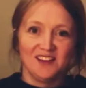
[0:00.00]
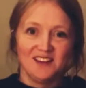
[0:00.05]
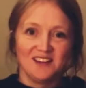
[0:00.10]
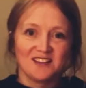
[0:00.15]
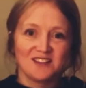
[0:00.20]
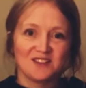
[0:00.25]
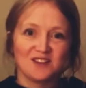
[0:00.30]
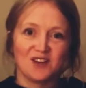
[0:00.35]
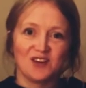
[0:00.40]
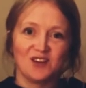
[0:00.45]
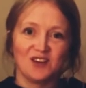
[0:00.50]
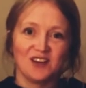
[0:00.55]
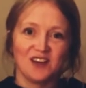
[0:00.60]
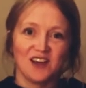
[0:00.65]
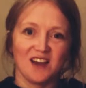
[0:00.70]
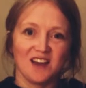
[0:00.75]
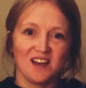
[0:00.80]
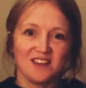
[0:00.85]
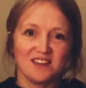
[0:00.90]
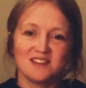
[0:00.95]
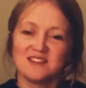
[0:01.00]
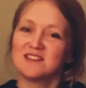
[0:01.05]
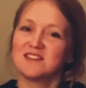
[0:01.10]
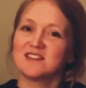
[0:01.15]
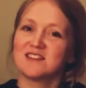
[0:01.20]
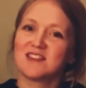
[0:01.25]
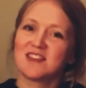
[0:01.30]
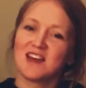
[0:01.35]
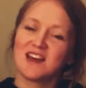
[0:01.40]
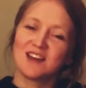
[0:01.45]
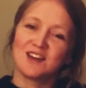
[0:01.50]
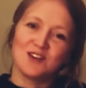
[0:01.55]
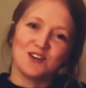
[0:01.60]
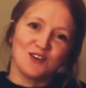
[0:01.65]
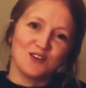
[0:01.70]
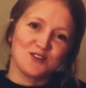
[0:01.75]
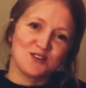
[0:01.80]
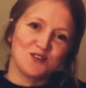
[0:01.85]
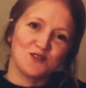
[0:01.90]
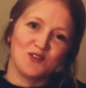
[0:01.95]
So yeah, this is a thank you
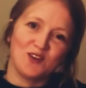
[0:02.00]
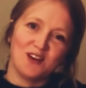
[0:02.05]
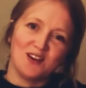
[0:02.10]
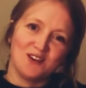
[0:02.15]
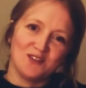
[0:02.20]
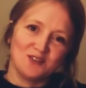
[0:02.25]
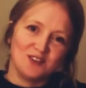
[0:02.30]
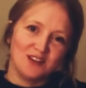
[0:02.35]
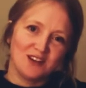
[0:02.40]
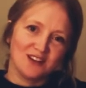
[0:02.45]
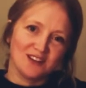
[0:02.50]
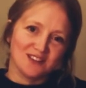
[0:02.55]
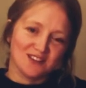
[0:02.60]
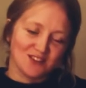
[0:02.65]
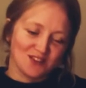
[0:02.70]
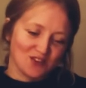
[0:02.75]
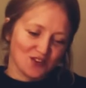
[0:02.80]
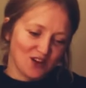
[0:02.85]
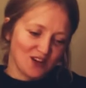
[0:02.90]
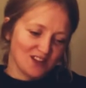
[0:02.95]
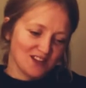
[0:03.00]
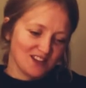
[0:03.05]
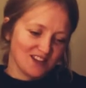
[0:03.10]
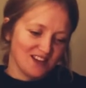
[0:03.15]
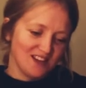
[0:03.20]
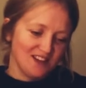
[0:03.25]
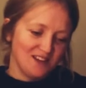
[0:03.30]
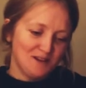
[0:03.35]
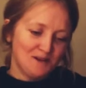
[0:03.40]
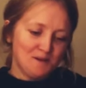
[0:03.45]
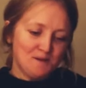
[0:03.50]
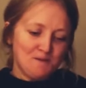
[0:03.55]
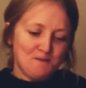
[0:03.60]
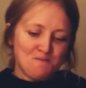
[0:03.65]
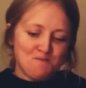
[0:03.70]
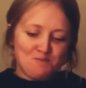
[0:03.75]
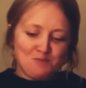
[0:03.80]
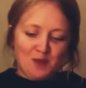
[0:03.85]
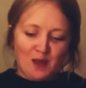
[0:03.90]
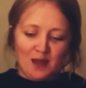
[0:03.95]
to my lovely cousin Tracy.
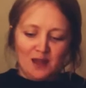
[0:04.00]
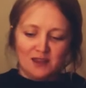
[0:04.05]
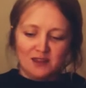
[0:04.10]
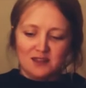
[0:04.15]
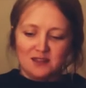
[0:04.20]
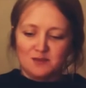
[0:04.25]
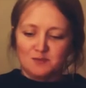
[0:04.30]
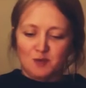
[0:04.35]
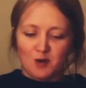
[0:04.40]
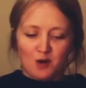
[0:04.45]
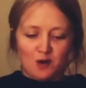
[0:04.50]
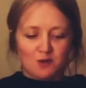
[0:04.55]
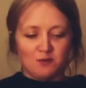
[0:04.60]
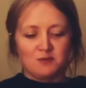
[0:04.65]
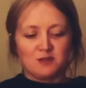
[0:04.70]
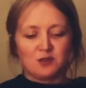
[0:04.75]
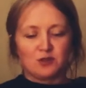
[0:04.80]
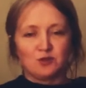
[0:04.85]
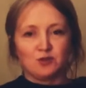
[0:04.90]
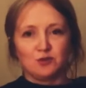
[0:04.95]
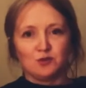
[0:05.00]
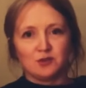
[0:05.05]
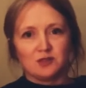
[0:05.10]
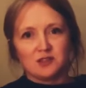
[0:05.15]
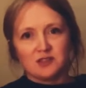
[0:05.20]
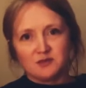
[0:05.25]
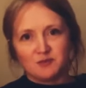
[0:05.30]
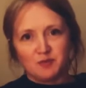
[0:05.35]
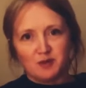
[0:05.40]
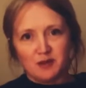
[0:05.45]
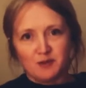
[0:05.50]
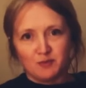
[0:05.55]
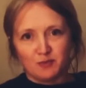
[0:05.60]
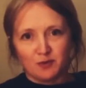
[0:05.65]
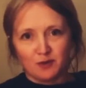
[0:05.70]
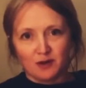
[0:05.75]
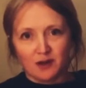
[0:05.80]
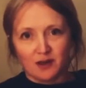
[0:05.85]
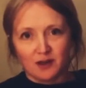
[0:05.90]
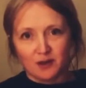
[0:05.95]
And this poem is called Is People
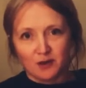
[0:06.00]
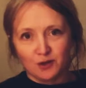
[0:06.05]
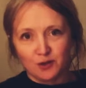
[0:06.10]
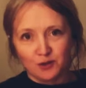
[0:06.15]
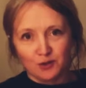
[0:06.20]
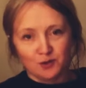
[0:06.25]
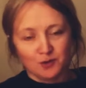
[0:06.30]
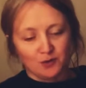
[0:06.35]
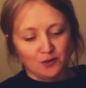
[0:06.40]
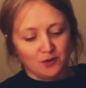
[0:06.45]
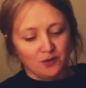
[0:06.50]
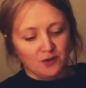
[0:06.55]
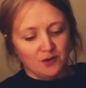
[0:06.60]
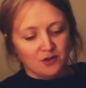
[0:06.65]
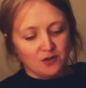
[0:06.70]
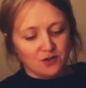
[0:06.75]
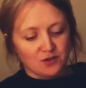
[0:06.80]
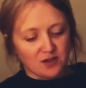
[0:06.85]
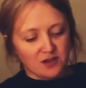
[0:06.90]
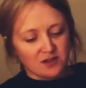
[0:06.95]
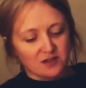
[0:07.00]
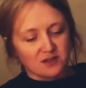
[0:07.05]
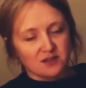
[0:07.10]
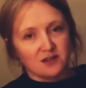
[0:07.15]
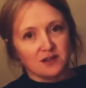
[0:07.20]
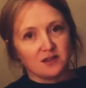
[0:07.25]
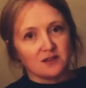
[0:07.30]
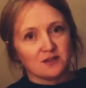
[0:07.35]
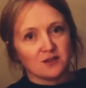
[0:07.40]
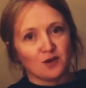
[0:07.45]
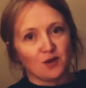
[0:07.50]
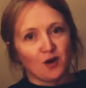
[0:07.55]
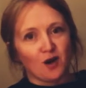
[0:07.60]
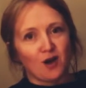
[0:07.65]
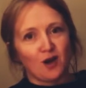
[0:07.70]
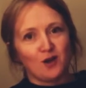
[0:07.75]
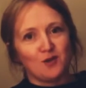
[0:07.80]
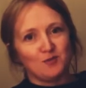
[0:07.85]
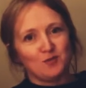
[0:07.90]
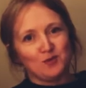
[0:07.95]
Like You, Tracy. So I
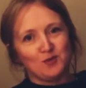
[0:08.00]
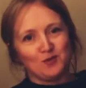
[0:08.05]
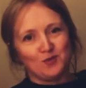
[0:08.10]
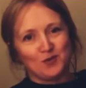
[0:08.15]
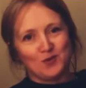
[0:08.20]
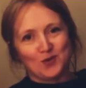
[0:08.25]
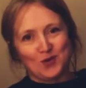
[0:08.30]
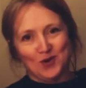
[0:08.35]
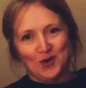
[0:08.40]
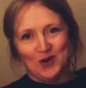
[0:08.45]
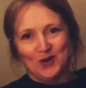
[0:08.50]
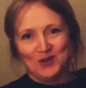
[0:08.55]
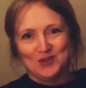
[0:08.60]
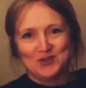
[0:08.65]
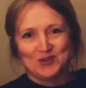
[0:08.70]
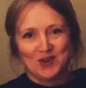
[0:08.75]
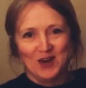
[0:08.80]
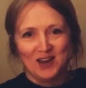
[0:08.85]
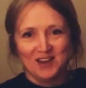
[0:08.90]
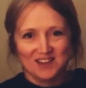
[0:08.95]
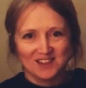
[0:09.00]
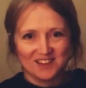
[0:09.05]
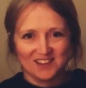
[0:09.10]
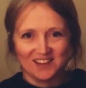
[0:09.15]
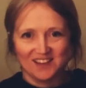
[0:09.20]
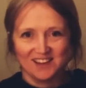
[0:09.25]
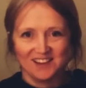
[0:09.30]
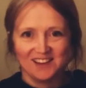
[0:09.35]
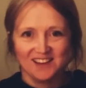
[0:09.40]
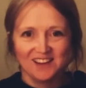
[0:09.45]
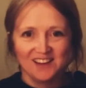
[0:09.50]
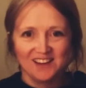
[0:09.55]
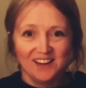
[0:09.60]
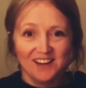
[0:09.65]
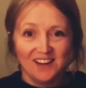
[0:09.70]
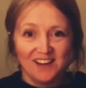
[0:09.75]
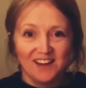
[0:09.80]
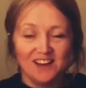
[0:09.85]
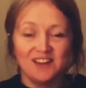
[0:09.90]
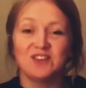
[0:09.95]
hope you've all got Tracy
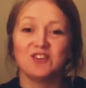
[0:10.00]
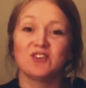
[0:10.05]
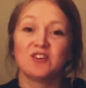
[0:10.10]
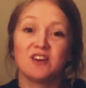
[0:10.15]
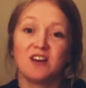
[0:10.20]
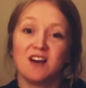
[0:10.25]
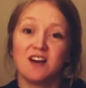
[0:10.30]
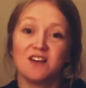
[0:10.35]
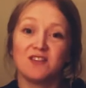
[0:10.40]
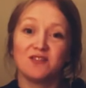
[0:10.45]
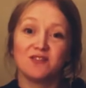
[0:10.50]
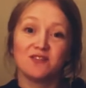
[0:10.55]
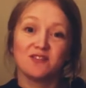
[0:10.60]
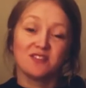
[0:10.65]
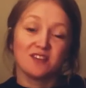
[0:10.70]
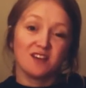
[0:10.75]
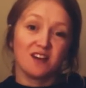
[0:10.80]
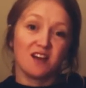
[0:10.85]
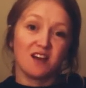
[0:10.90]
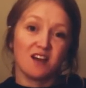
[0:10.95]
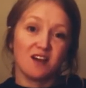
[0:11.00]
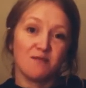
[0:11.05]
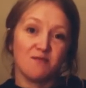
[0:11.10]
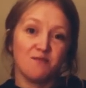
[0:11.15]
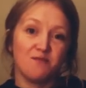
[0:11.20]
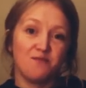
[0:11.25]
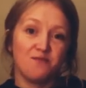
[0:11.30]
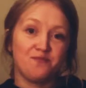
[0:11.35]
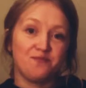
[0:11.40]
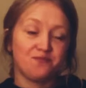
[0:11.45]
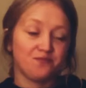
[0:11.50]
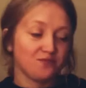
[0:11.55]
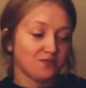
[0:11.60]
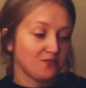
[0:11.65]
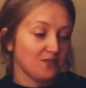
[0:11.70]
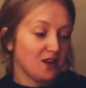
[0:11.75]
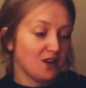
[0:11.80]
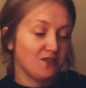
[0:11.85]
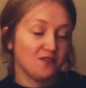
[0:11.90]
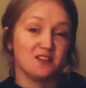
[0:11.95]
in your life.
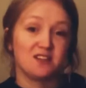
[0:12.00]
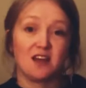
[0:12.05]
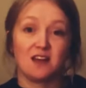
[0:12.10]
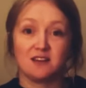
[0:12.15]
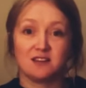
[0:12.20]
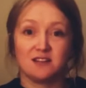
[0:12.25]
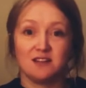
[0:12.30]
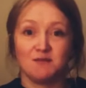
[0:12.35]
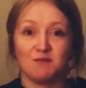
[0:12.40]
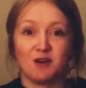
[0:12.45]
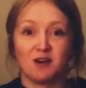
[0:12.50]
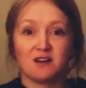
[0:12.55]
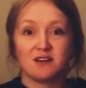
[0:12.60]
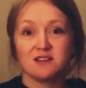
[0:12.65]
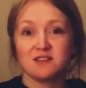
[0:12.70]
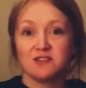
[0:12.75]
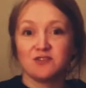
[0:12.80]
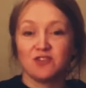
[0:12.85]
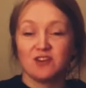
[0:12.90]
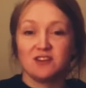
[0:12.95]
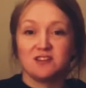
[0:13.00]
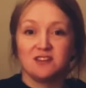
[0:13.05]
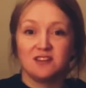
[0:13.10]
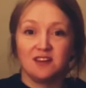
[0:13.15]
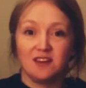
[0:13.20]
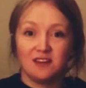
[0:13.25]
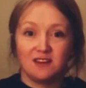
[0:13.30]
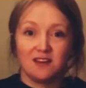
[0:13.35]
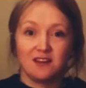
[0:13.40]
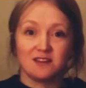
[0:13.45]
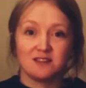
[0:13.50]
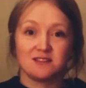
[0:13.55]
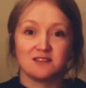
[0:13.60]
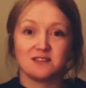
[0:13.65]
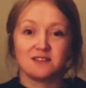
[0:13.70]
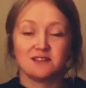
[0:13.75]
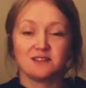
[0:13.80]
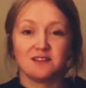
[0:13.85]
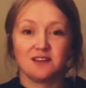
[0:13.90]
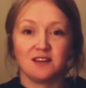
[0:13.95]
If it's actually my cousin Tracy,
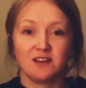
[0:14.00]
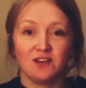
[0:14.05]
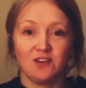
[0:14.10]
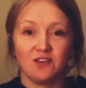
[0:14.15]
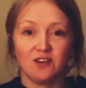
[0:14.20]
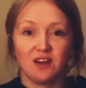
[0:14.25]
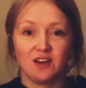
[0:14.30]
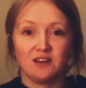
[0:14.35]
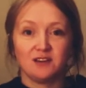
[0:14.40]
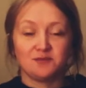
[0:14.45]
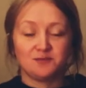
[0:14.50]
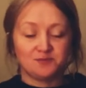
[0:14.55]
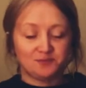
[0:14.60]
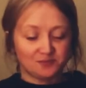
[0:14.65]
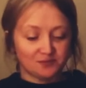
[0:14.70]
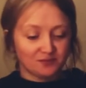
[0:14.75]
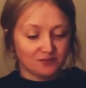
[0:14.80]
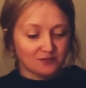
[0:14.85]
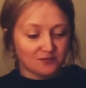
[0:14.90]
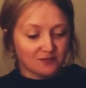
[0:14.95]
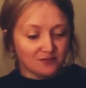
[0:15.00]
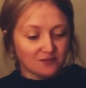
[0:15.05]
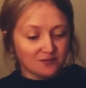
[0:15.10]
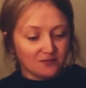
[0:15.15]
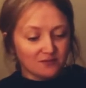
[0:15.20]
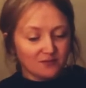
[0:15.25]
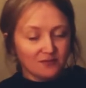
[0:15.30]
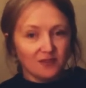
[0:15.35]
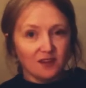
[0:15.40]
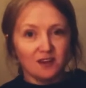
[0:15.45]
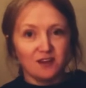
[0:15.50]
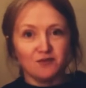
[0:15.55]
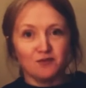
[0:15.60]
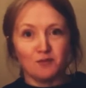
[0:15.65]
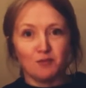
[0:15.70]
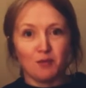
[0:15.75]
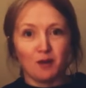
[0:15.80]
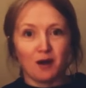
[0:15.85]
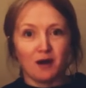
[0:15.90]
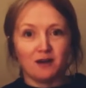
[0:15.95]
then great.
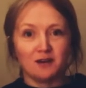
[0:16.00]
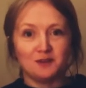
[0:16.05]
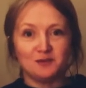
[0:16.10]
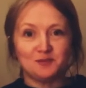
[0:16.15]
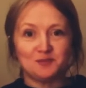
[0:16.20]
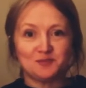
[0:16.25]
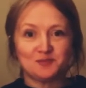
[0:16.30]
Even better.